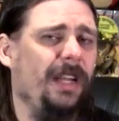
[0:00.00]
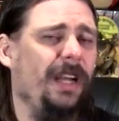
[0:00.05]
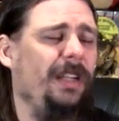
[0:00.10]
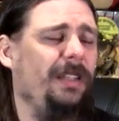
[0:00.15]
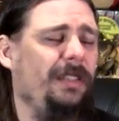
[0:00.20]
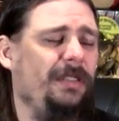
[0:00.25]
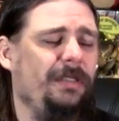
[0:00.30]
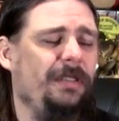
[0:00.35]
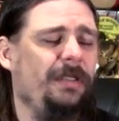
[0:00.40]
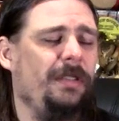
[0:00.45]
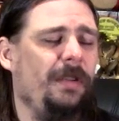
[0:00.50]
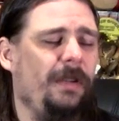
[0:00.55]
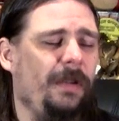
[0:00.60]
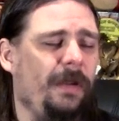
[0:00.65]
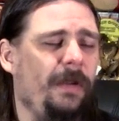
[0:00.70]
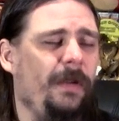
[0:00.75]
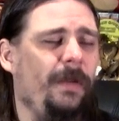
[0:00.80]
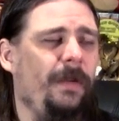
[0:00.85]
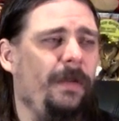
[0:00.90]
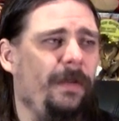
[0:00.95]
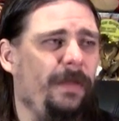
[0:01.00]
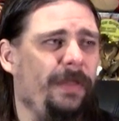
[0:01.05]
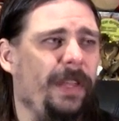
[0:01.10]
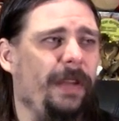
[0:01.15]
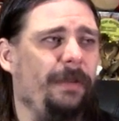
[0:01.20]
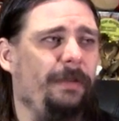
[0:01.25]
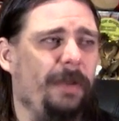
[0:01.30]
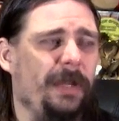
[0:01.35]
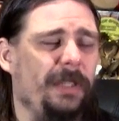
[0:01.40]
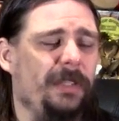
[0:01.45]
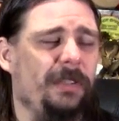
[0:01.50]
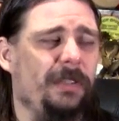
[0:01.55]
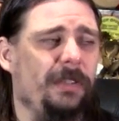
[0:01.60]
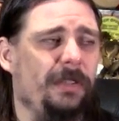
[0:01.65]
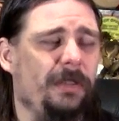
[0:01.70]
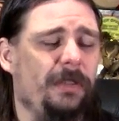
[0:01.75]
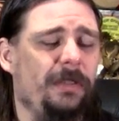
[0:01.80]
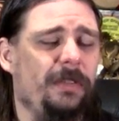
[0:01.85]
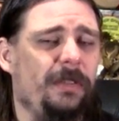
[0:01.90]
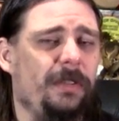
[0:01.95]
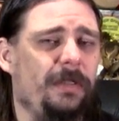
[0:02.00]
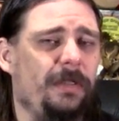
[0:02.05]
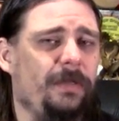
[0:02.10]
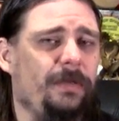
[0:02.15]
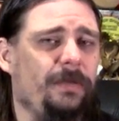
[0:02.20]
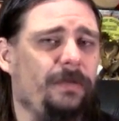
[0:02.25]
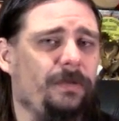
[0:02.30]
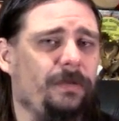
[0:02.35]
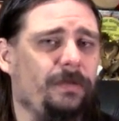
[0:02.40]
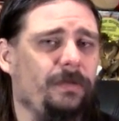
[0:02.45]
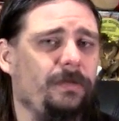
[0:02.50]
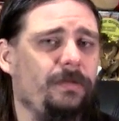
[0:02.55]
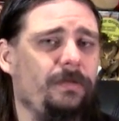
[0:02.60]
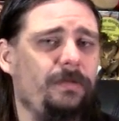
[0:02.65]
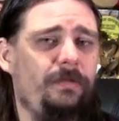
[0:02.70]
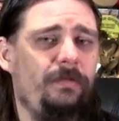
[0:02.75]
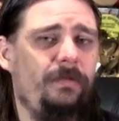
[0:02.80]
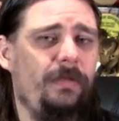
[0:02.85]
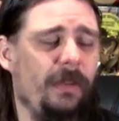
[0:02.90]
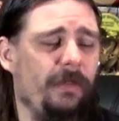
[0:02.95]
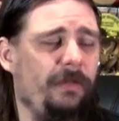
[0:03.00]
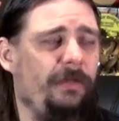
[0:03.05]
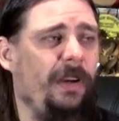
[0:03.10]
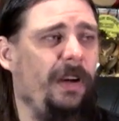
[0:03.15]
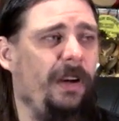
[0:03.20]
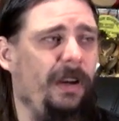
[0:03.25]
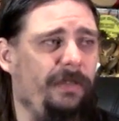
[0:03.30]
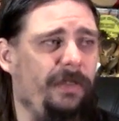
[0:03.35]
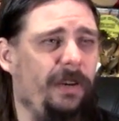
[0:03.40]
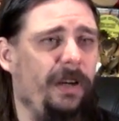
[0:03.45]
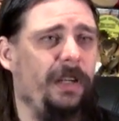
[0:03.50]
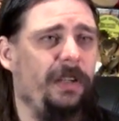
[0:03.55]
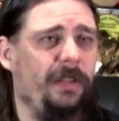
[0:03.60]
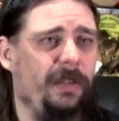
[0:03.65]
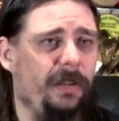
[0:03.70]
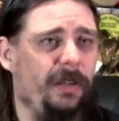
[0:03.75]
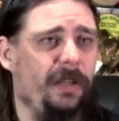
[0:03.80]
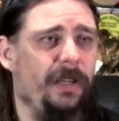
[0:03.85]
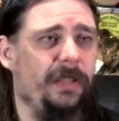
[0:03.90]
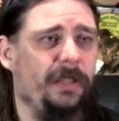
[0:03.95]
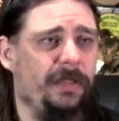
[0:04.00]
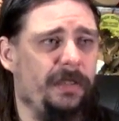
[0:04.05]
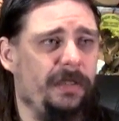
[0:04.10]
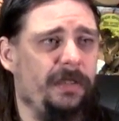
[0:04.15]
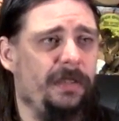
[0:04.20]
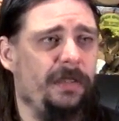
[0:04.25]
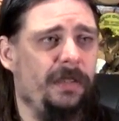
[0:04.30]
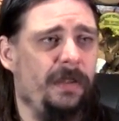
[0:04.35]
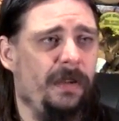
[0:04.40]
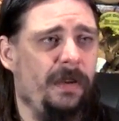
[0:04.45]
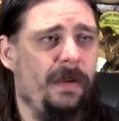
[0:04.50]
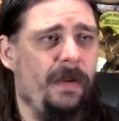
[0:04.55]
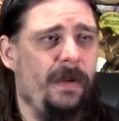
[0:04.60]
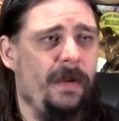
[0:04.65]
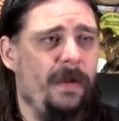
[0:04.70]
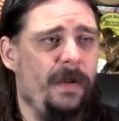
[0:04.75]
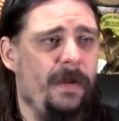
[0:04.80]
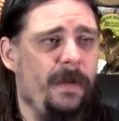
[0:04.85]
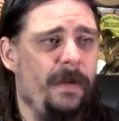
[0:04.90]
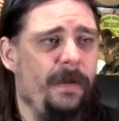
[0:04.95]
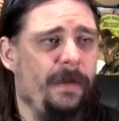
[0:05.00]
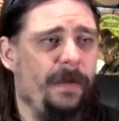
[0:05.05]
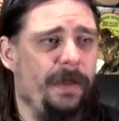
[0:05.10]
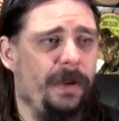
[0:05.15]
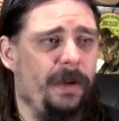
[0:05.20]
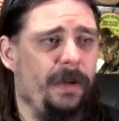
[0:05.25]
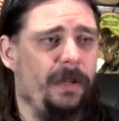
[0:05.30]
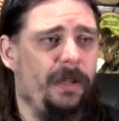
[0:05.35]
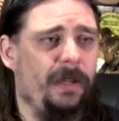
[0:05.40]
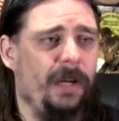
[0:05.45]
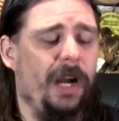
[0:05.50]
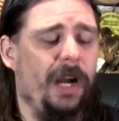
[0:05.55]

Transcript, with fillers: that, that piece of news. Very, very curious. You know,